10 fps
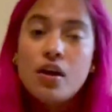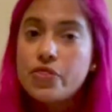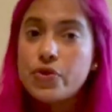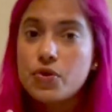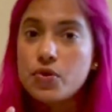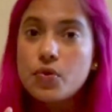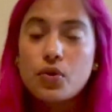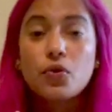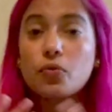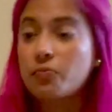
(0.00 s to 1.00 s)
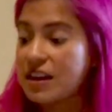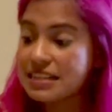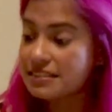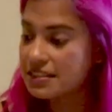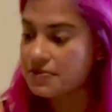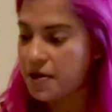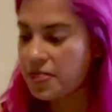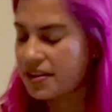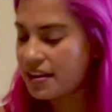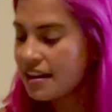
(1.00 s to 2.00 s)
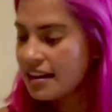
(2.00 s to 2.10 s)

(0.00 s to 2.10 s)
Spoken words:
through crazy weather.